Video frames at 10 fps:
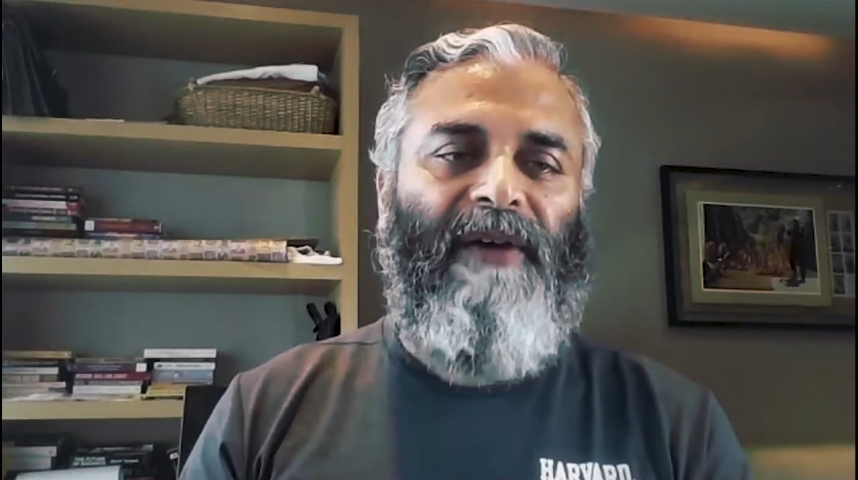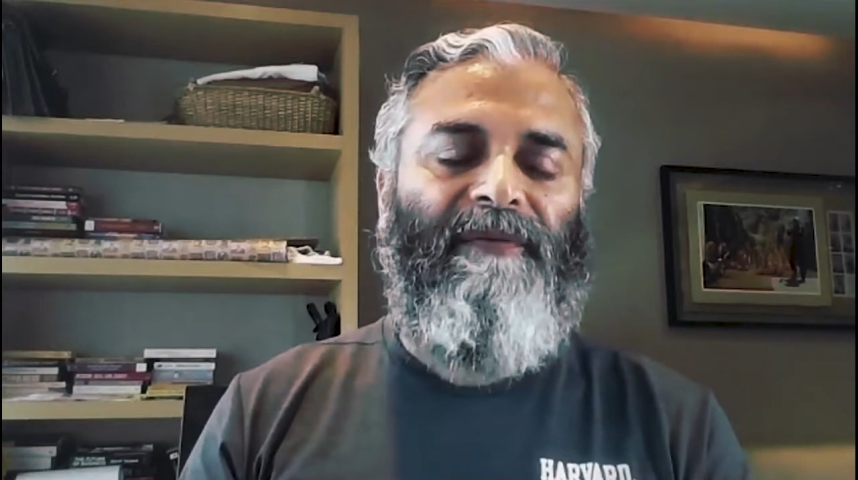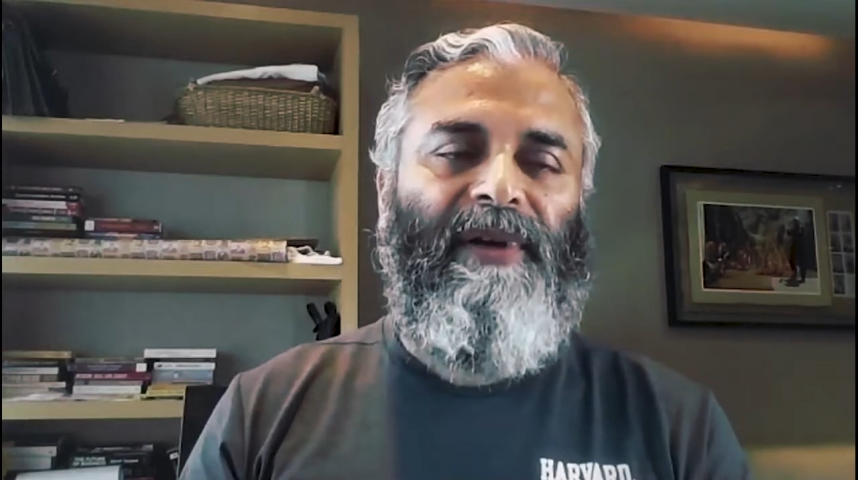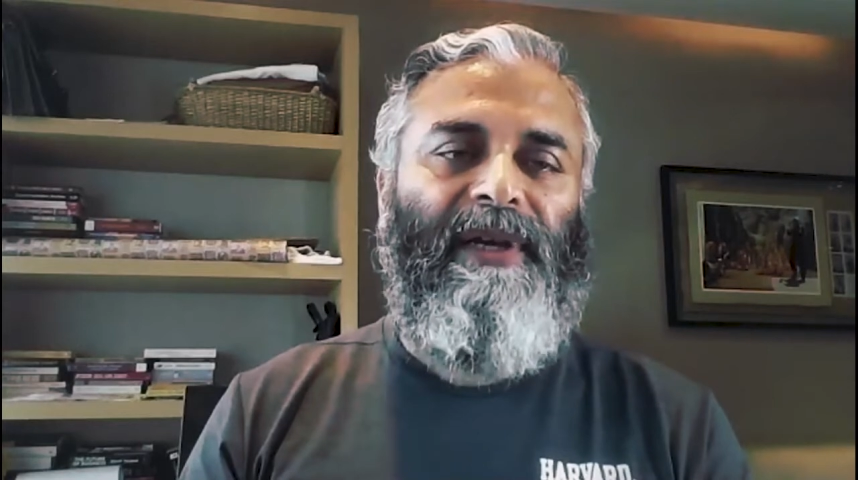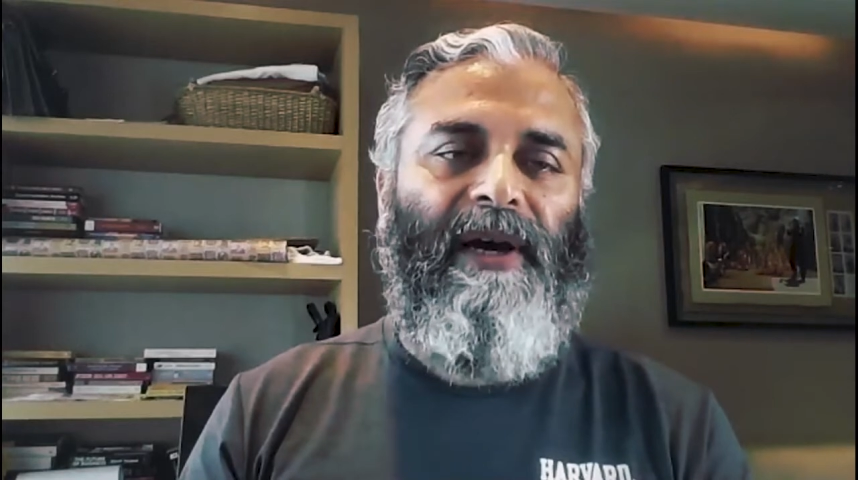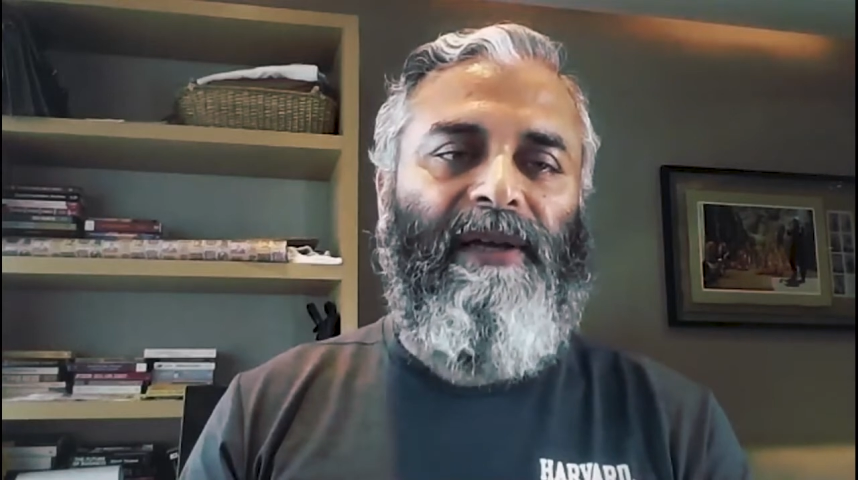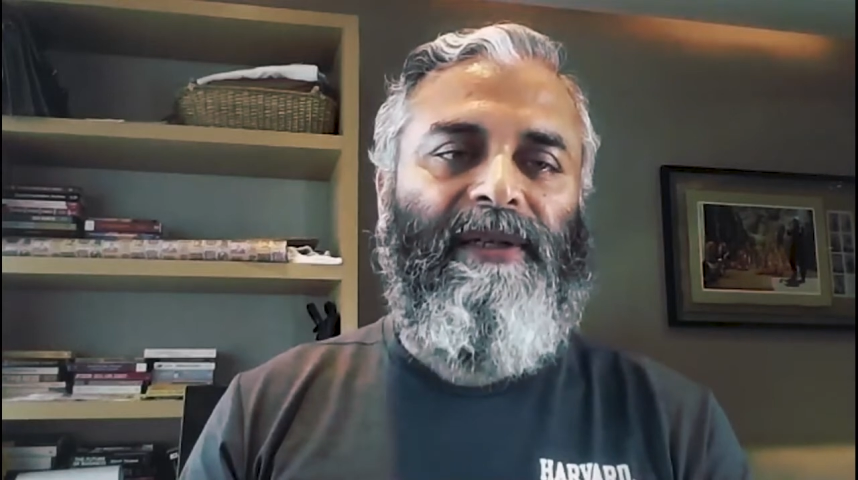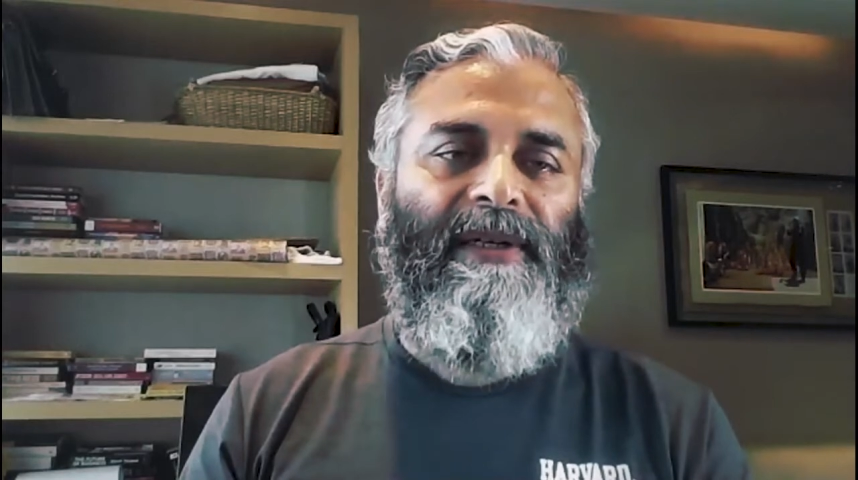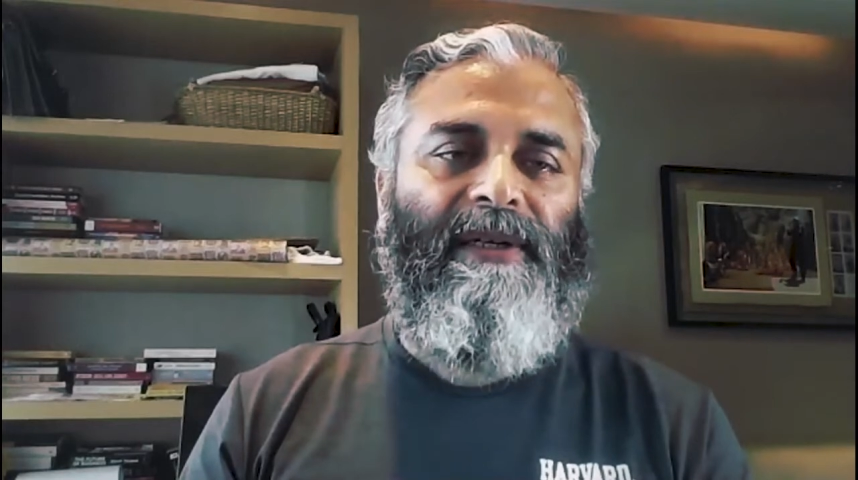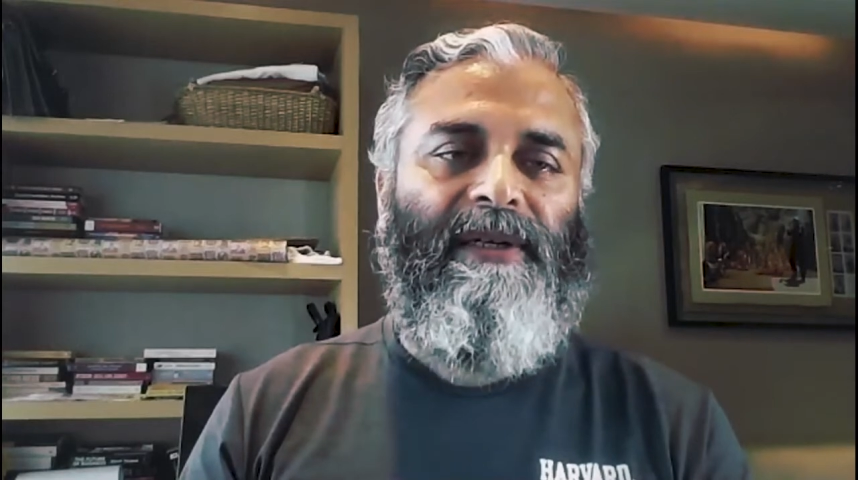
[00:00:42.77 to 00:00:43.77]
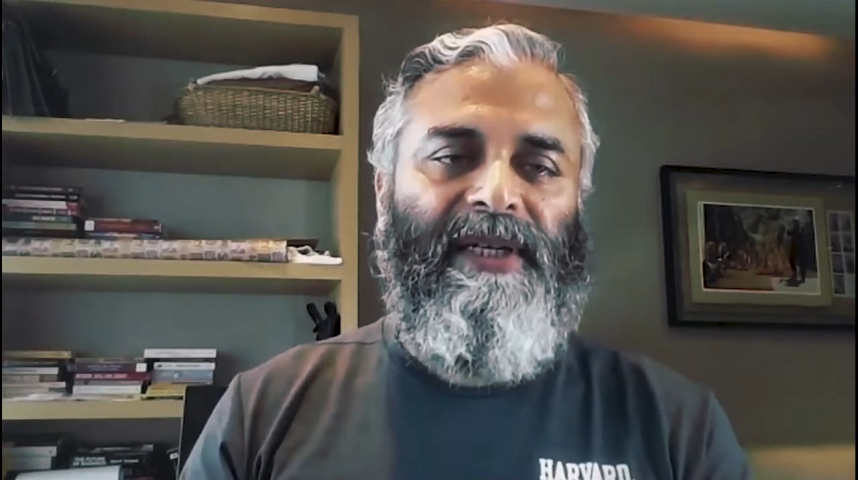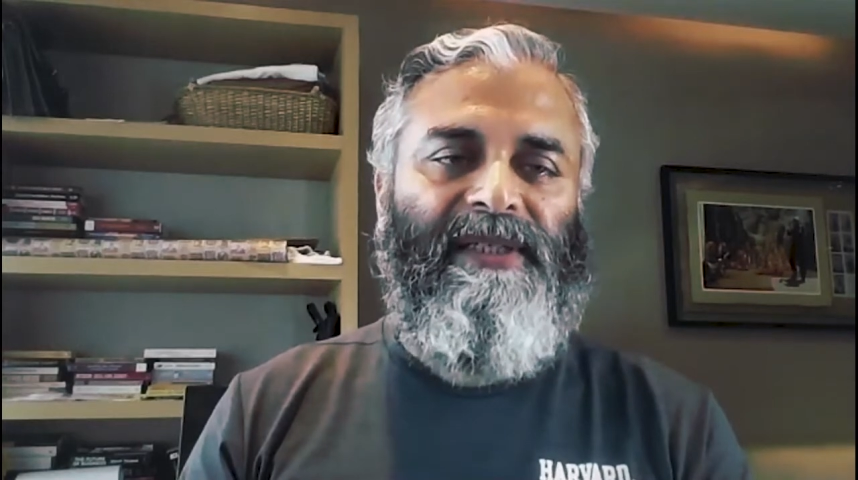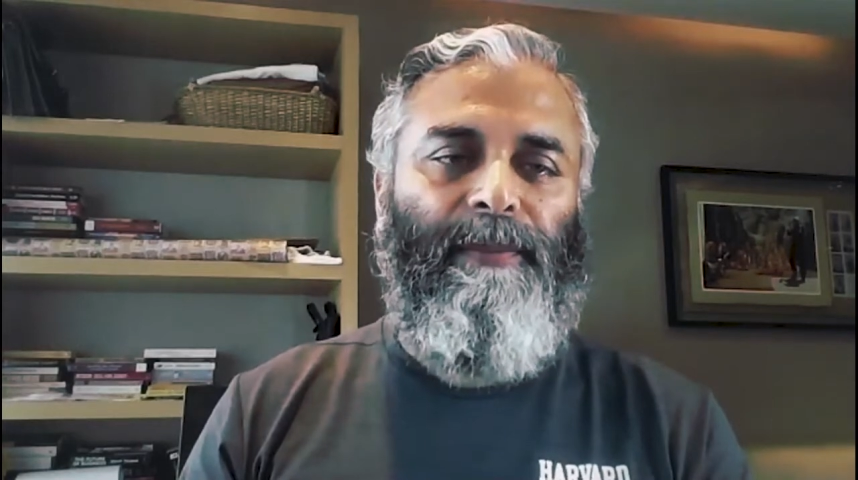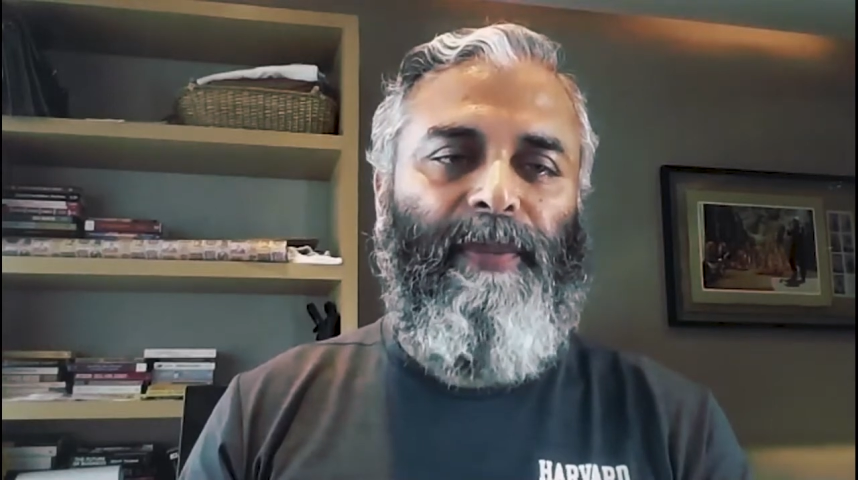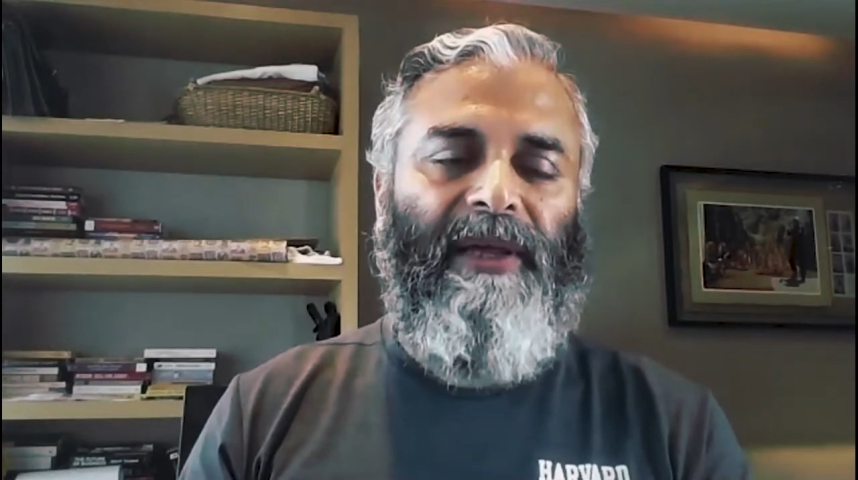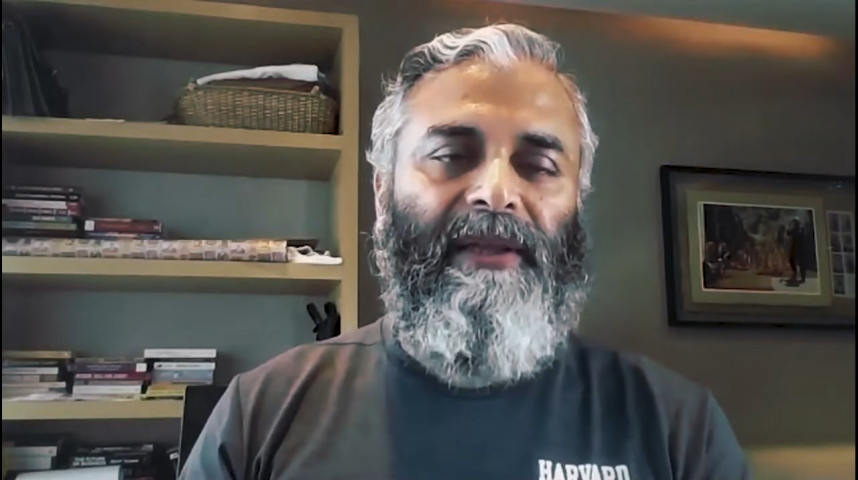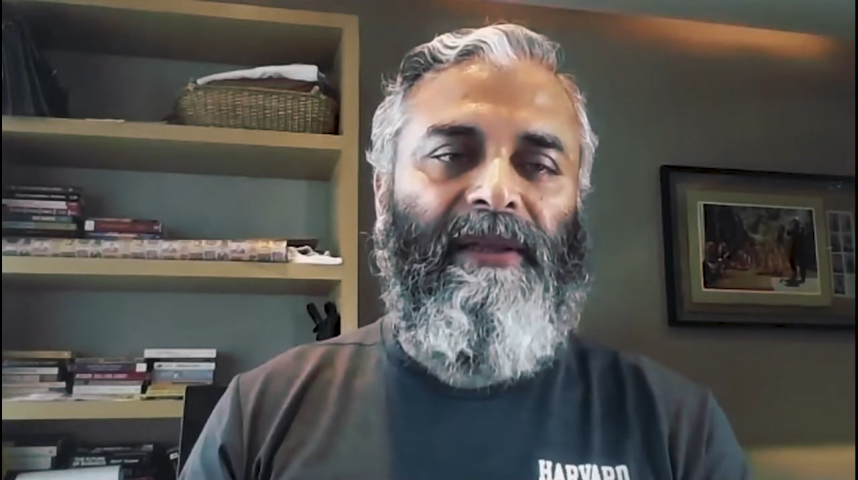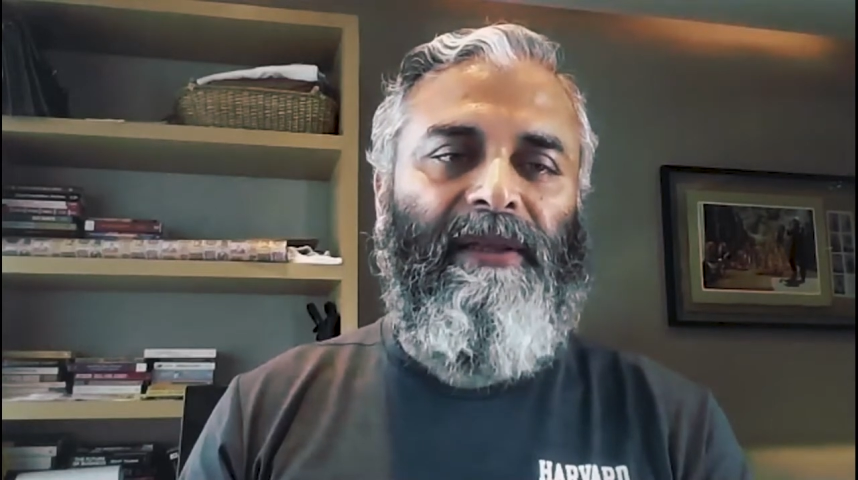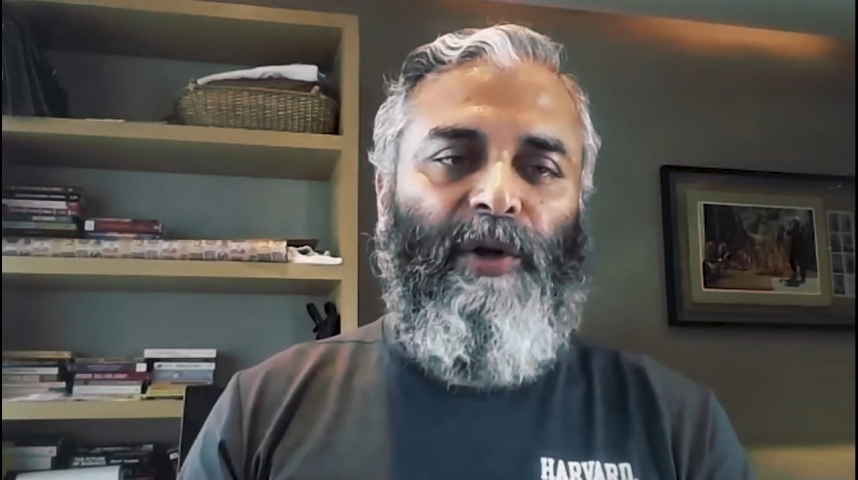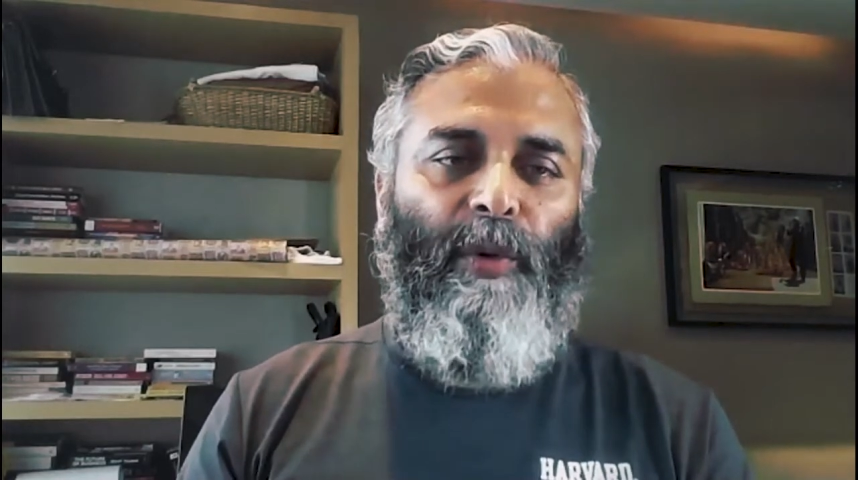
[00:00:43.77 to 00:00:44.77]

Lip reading: every other discipline,